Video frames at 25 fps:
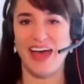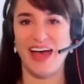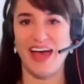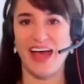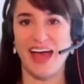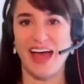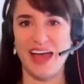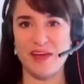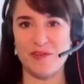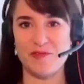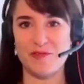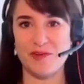
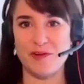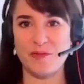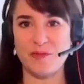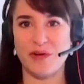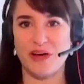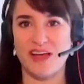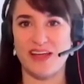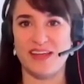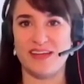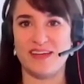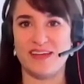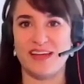Hi,
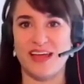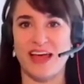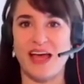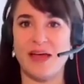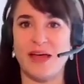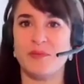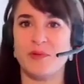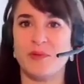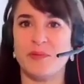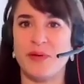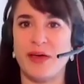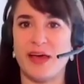everyone.
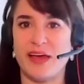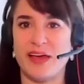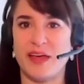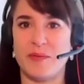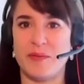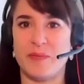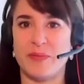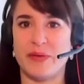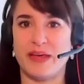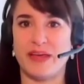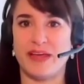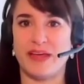I'm Rebecca
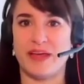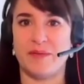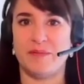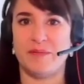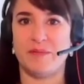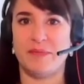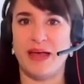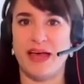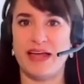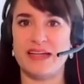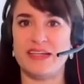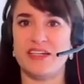
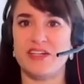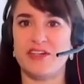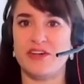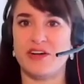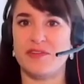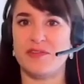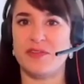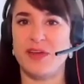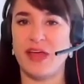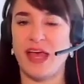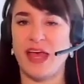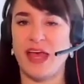Bickham, editor
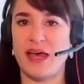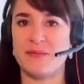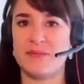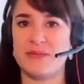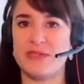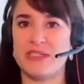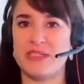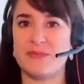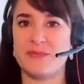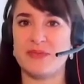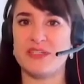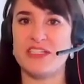of
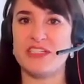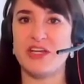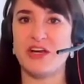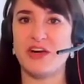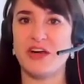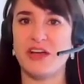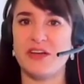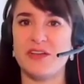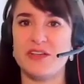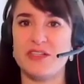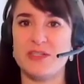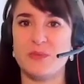AMP's
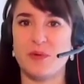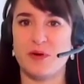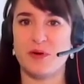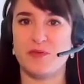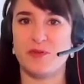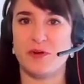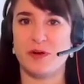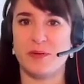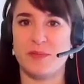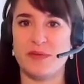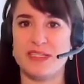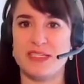Materials
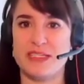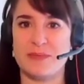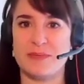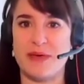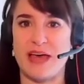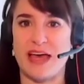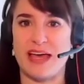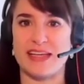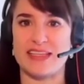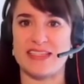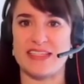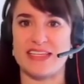Performance
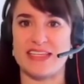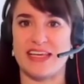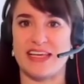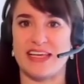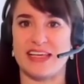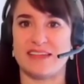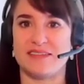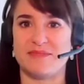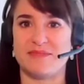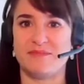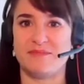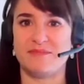
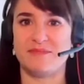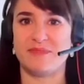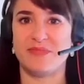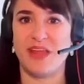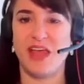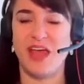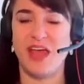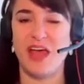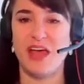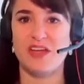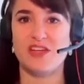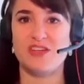Magazine.
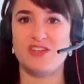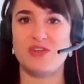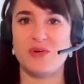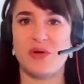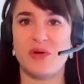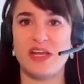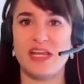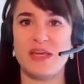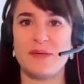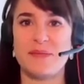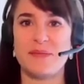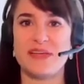
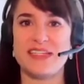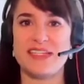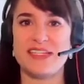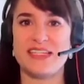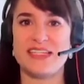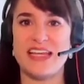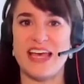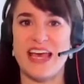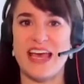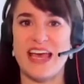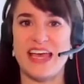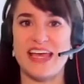Joining me
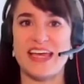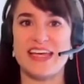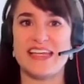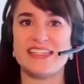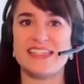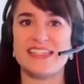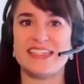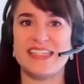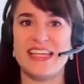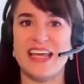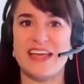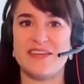today
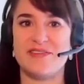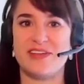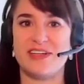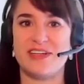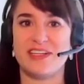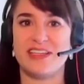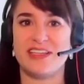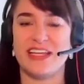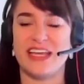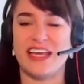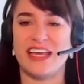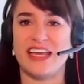is David
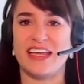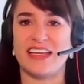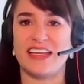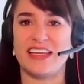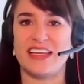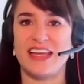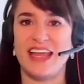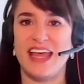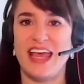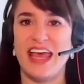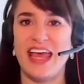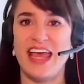
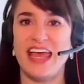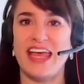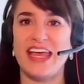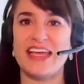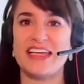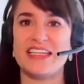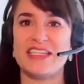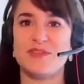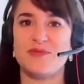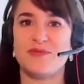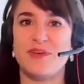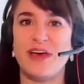Alleyne.
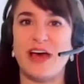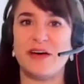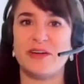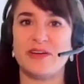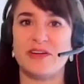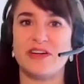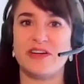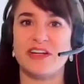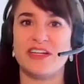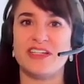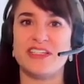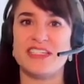He is
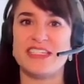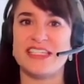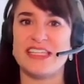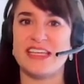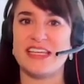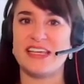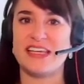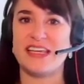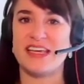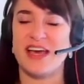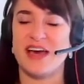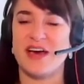founder and
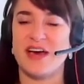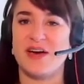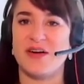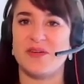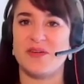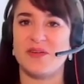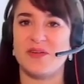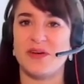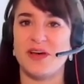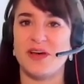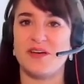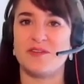
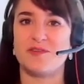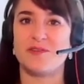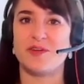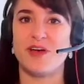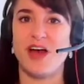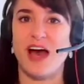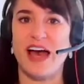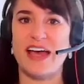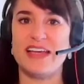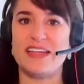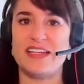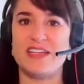CEO of
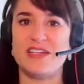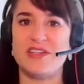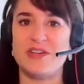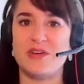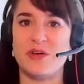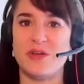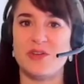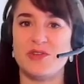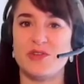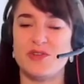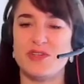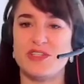Guided
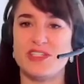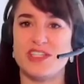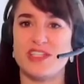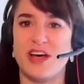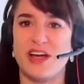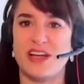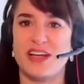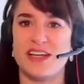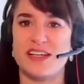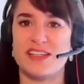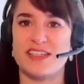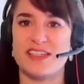
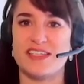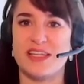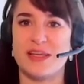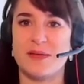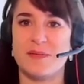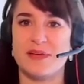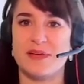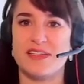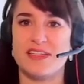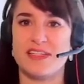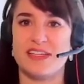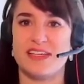Ultrasonics
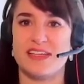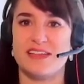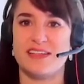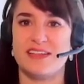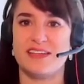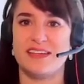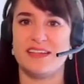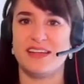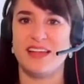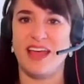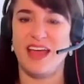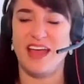Limited.
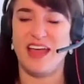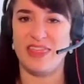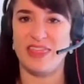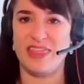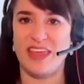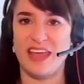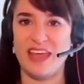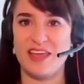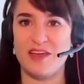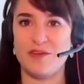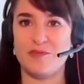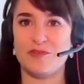
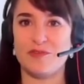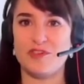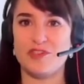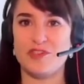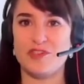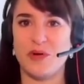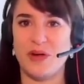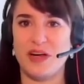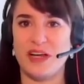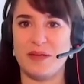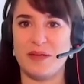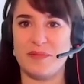Thank you for
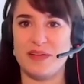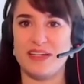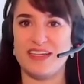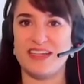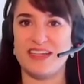joining me